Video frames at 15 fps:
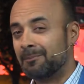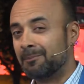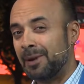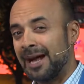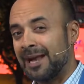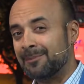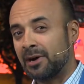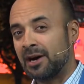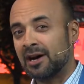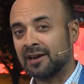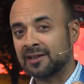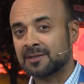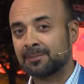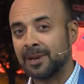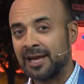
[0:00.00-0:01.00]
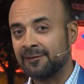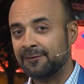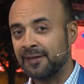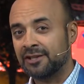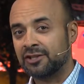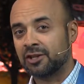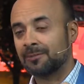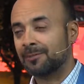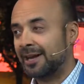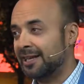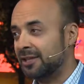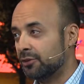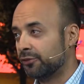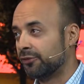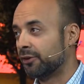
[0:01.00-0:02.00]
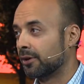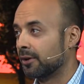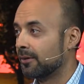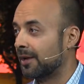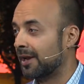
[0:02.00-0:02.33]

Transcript: by box, by feature, by user.